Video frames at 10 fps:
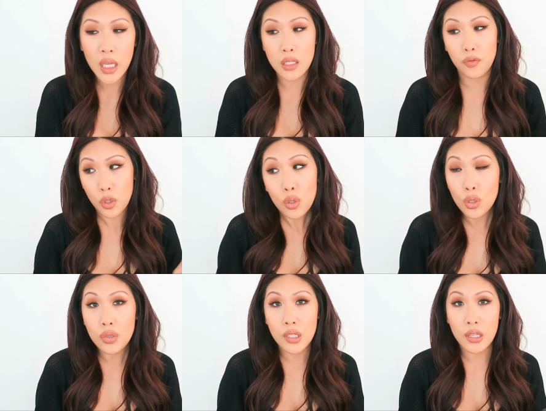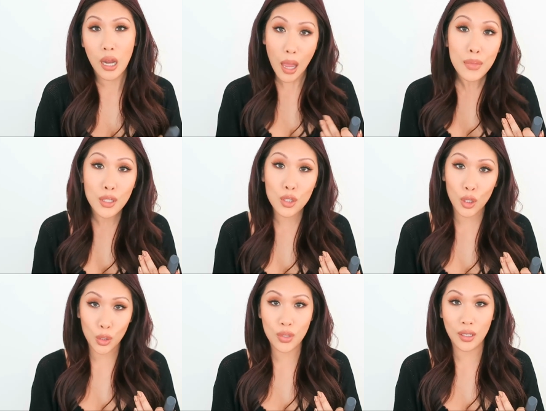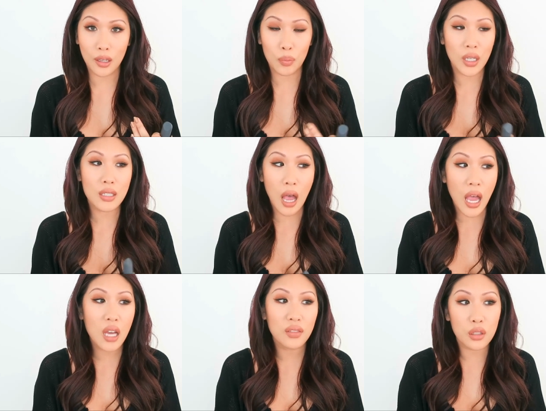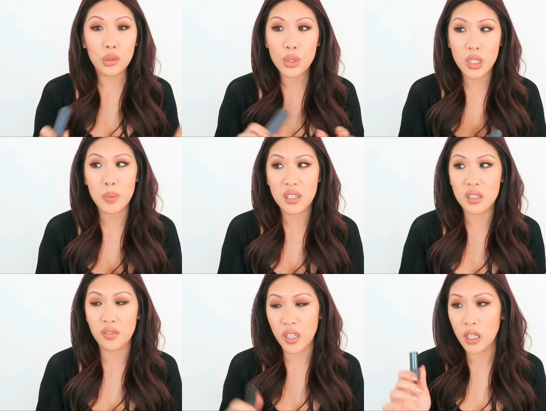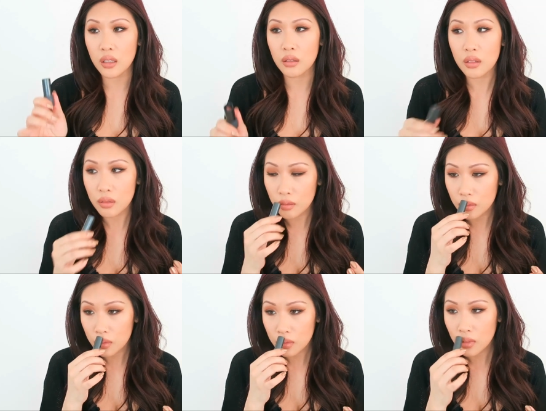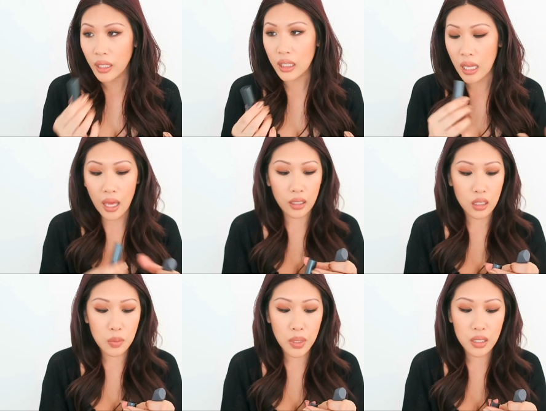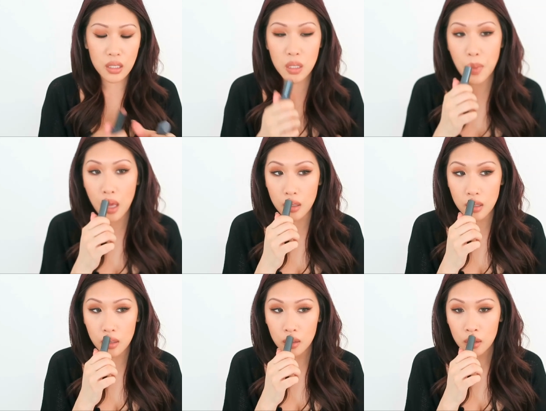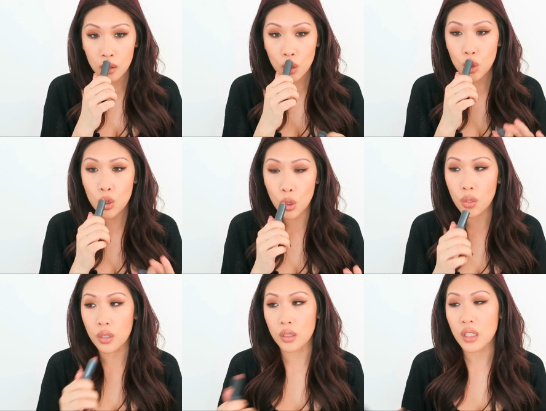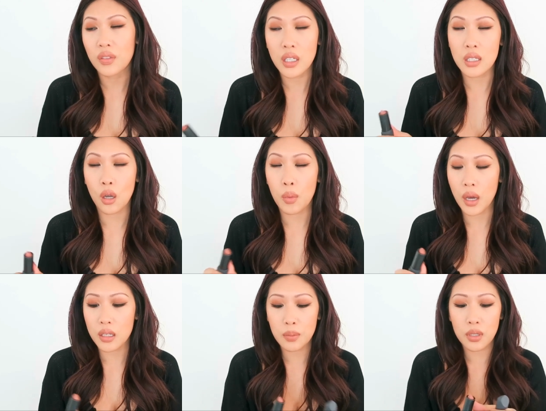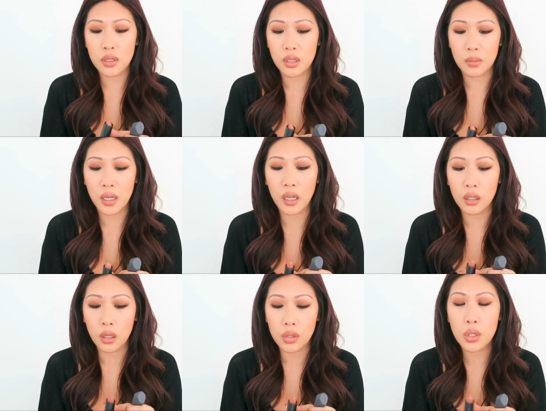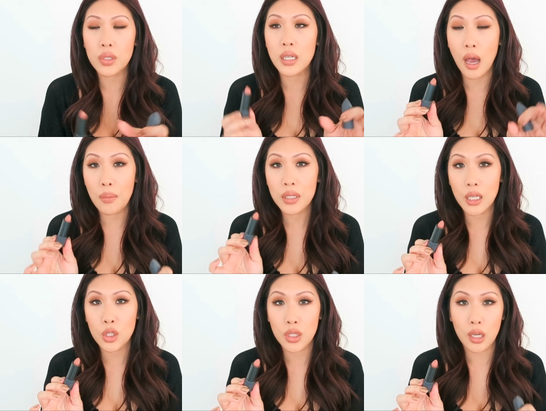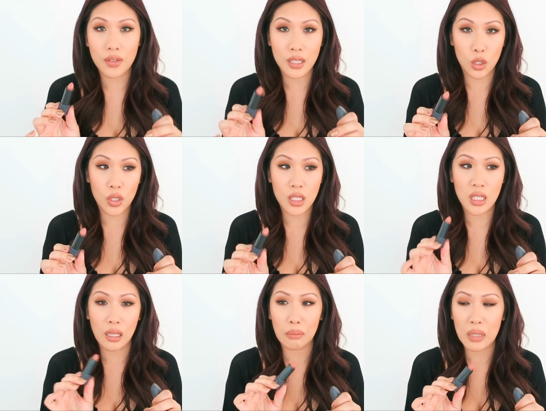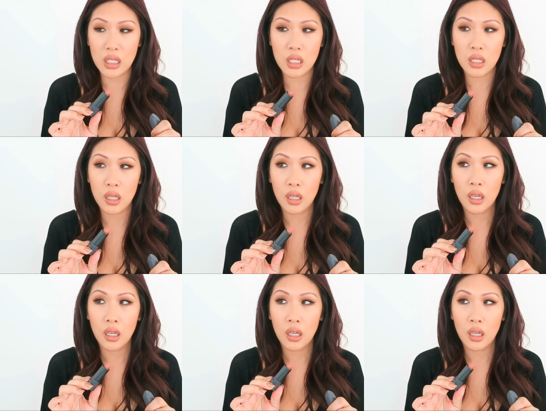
Because if you used it, then I'm gonna start using it because I have literally just been sniffing it like an addict because it smells so good. And even he's like, oh my God, it smells so good. I'm like, I know. So it's a combination of citrus and mint.